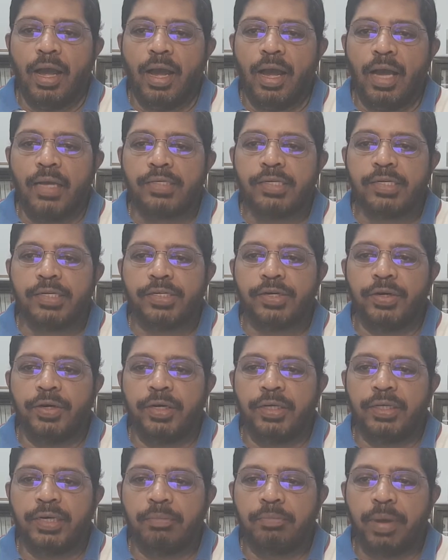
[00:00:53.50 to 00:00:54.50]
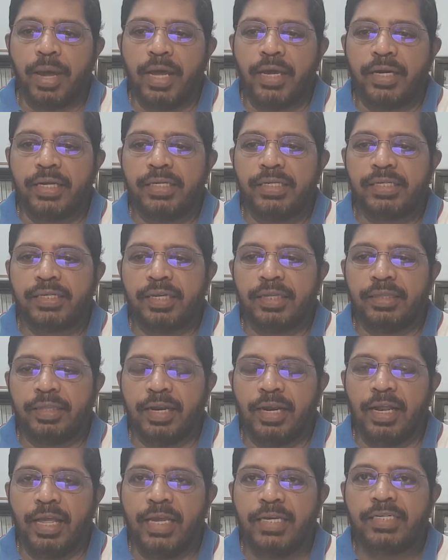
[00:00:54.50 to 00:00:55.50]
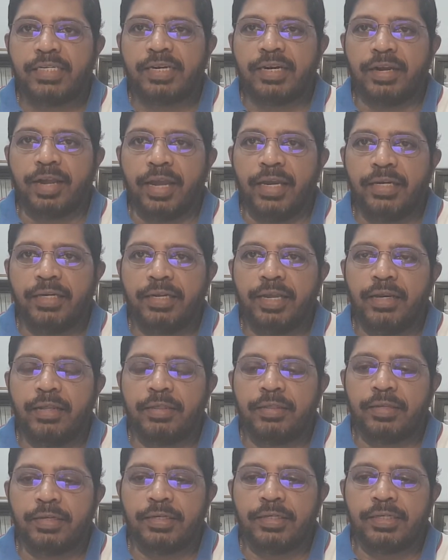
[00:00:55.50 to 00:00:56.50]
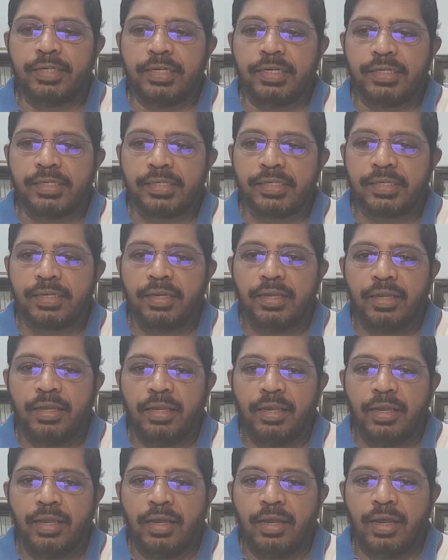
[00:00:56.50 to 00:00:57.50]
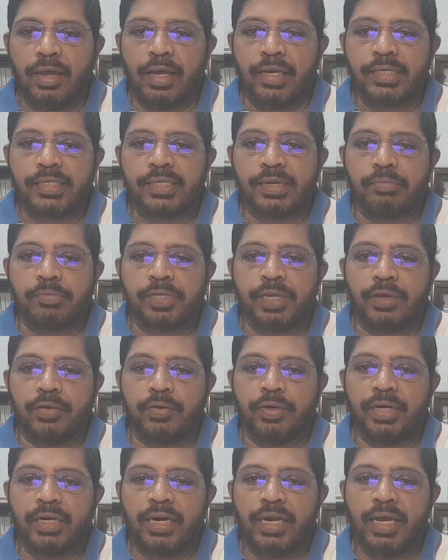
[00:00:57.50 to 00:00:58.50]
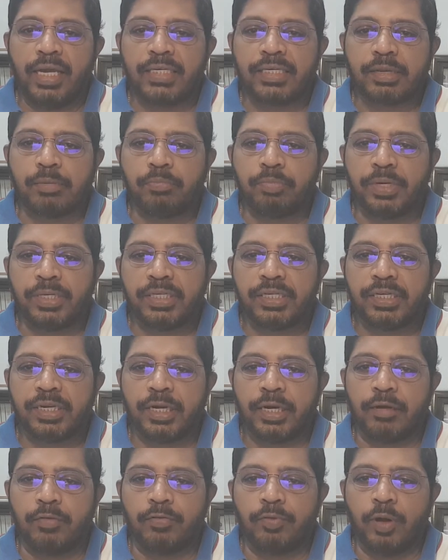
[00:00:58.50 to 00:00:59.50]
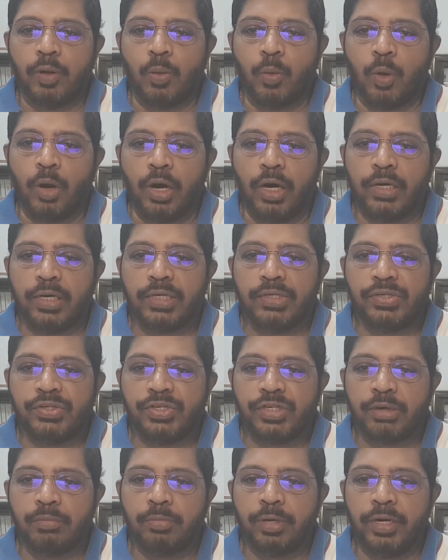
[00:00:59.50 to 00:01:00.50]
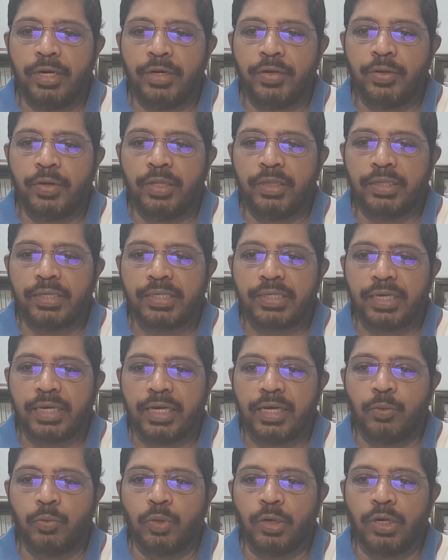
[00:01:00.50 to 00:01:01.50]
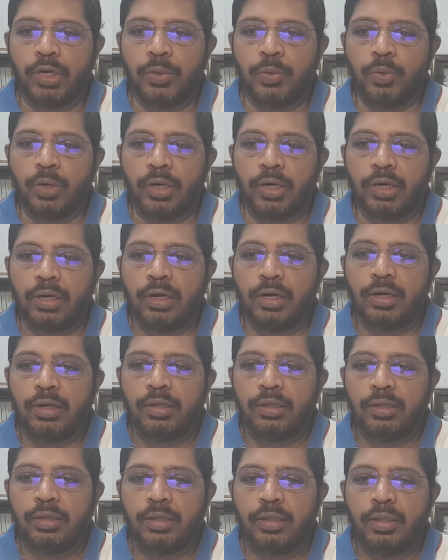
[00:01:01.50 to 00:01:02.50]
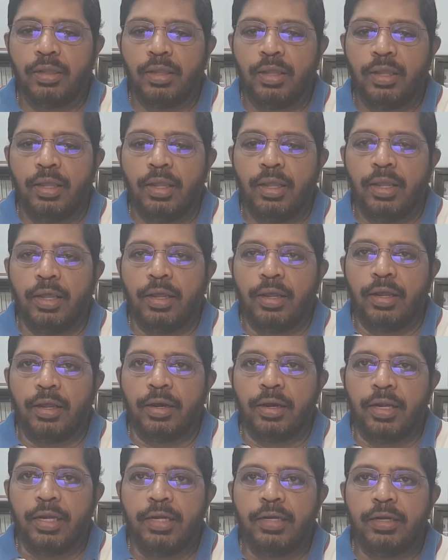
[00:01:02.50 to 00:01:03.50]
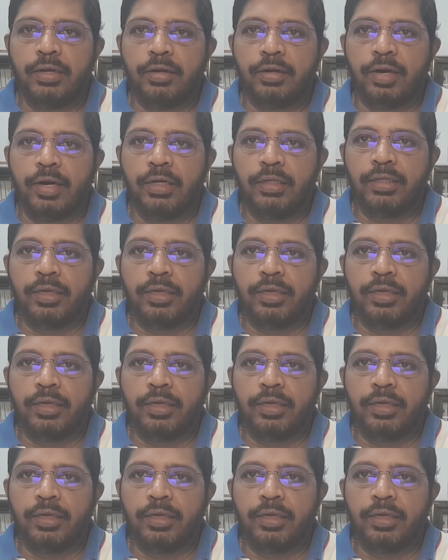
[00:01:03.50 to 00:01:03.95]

As a student in Paris in the late 1930s, and subsequently as a prisoner of war in Germany during the Second World War, Ricoeur read